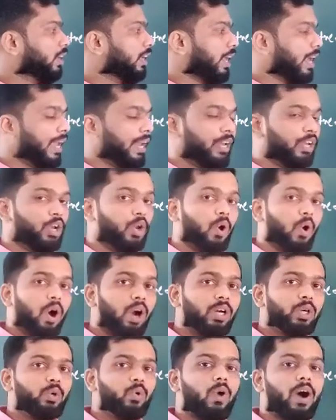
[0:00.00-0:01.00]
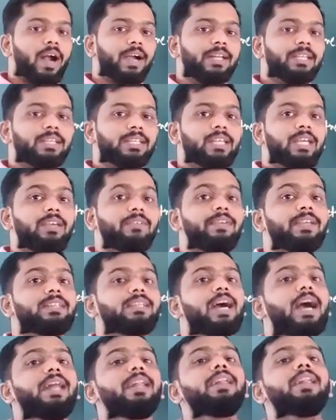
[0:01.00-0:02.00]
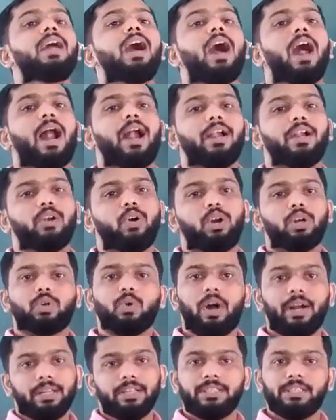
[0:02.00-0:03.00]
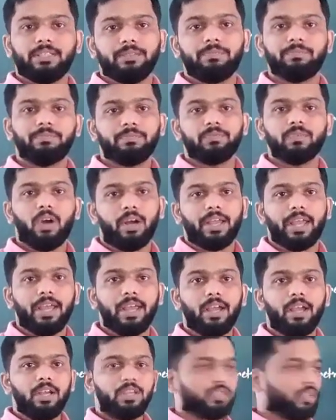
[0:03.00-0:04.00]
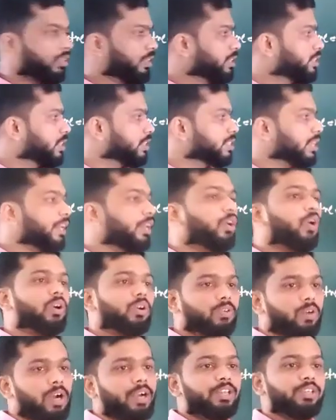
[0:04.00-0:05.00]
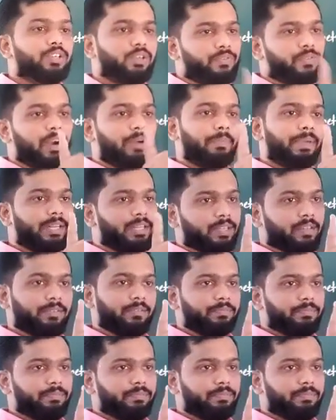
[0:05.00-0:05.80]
a known quantity with an unknown quantity. Okay, so this is the known quantity of 1 meter.